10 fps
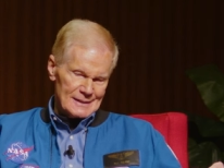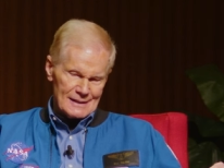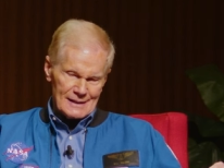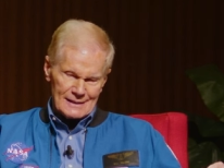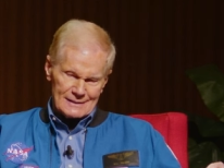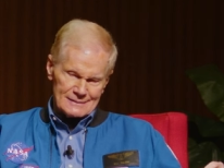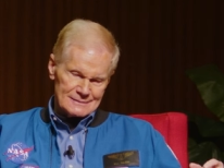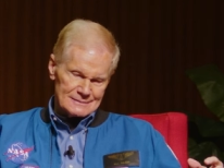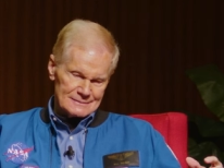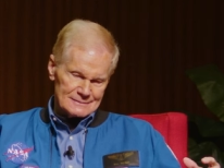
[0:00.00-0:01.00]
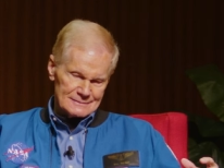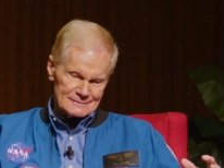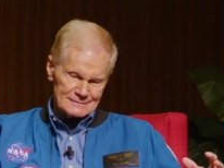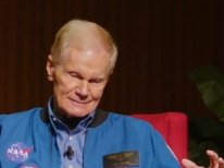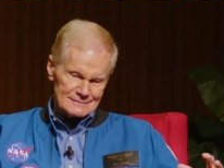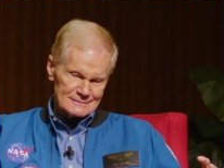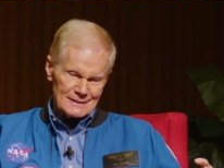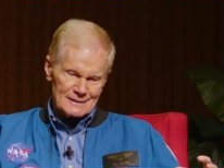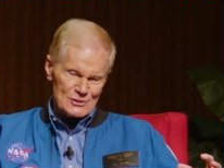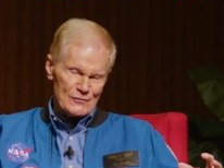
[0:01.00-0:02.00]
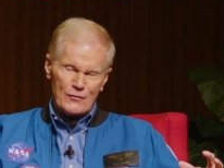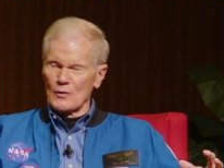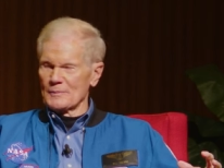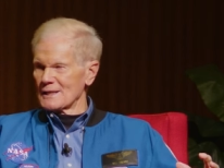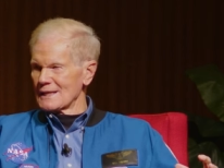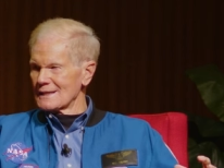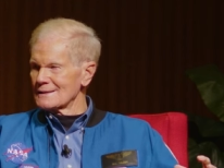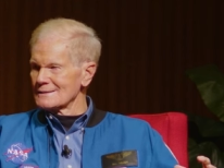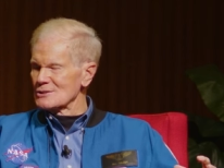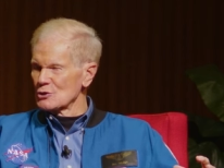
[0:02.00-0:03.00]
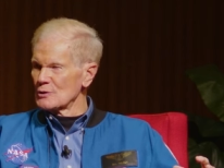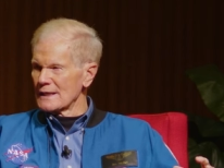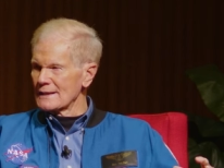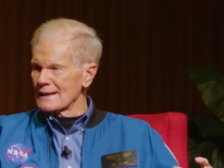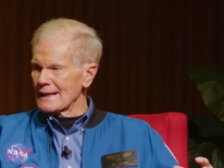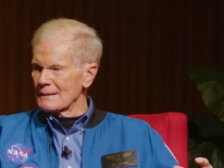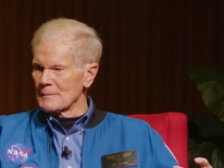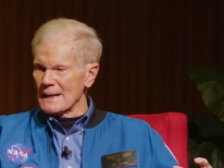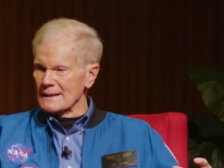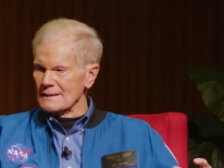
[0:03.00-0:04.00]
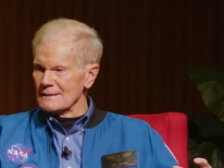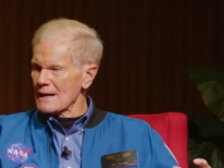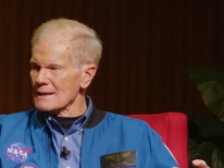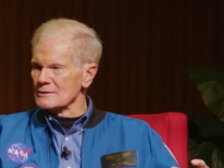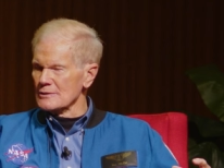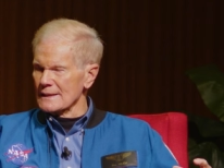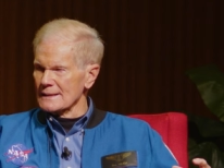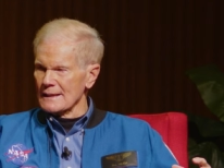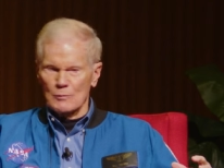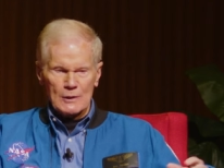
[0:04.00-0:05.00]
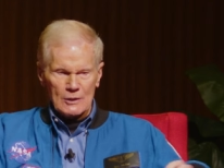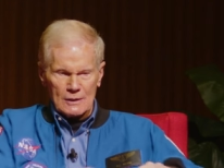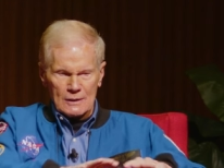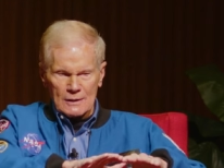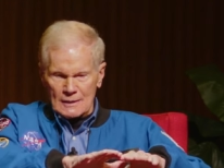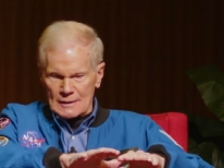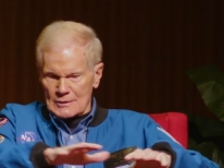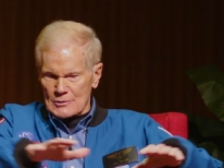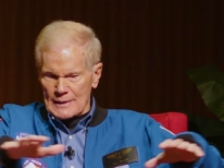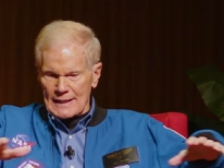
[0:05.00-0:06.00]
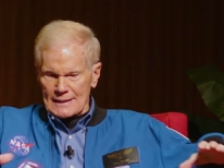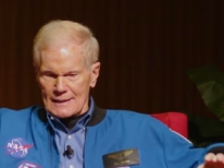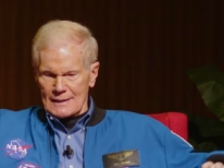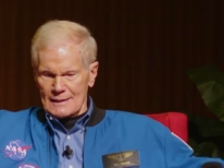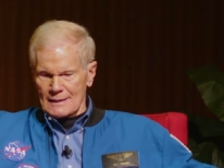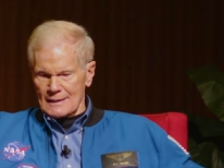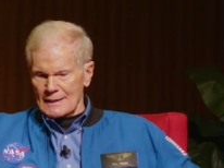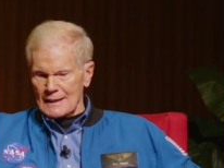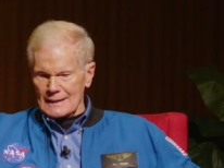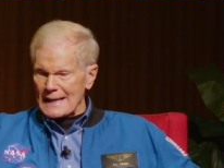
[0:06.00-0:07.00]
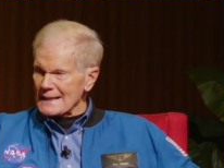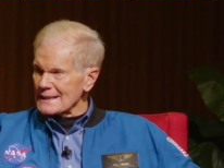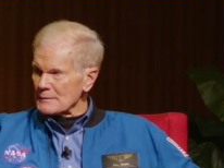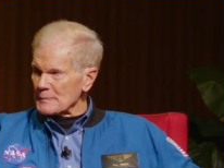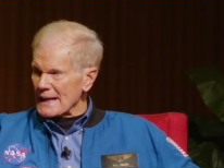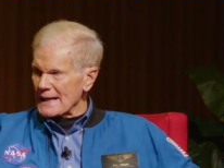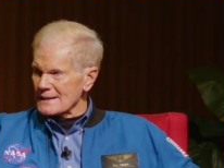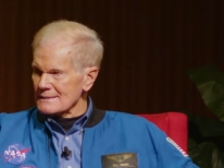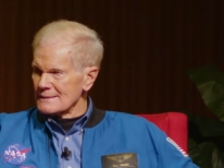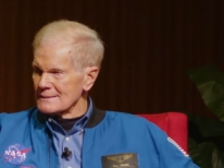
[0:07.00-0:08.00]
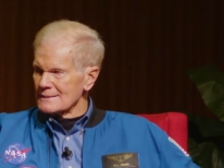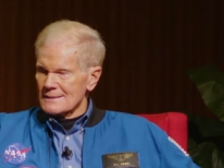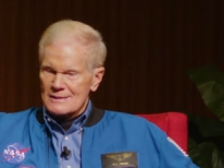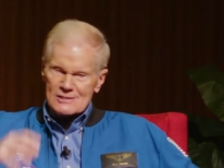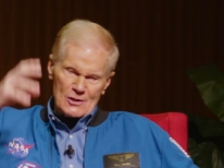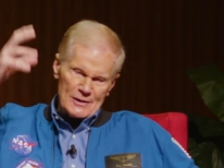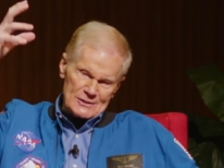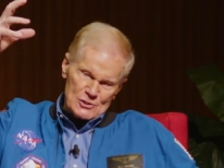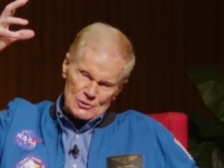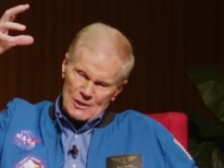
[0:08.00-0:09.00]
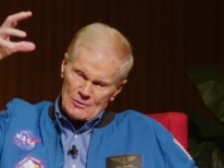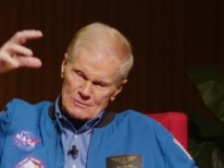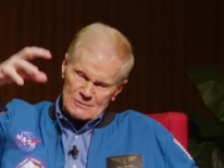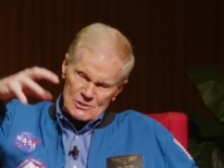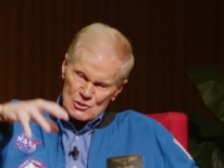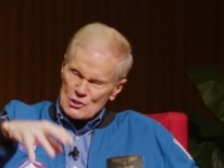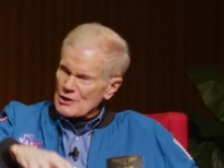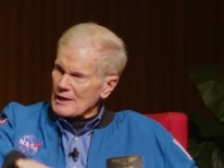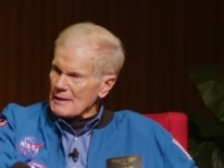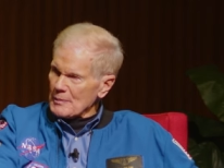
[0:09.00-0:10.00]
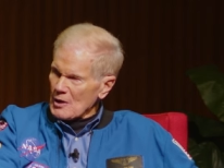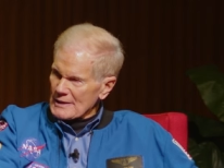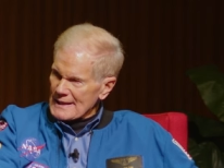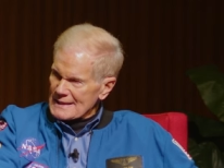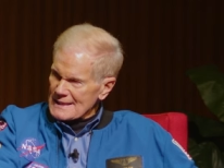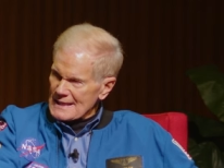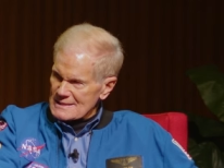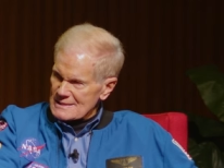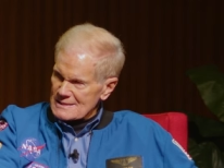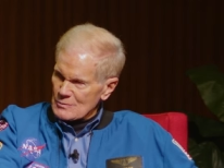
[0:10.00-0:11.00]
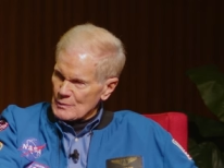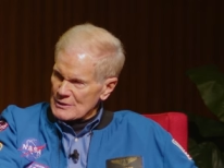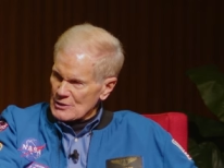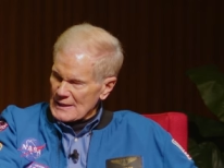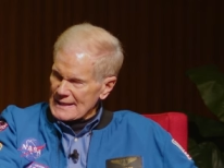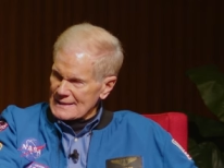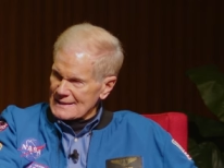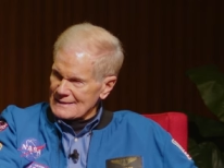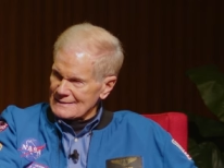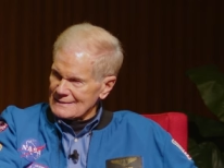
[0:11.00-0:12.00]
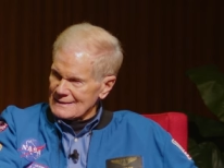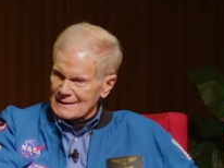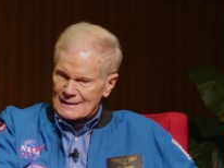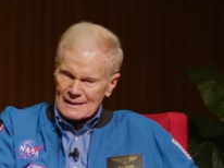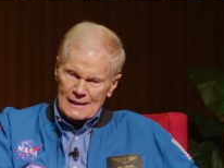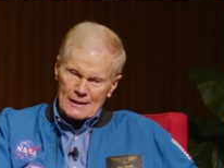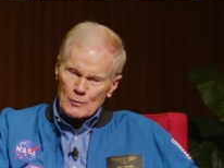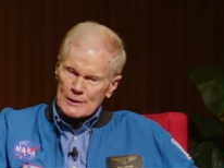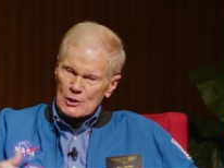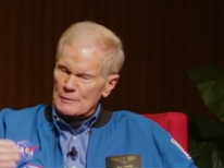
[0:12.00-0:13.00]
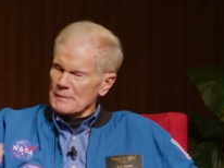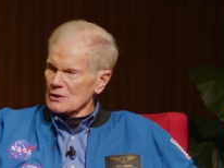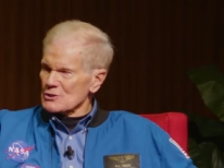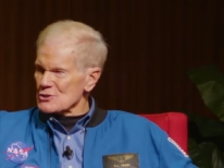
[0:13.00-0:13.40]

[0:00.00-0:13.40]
uh, formula to it and make concrete. And we're going to create a, a landing pad so that you don't stir up all that dust when you're landing. Uh, we're going to build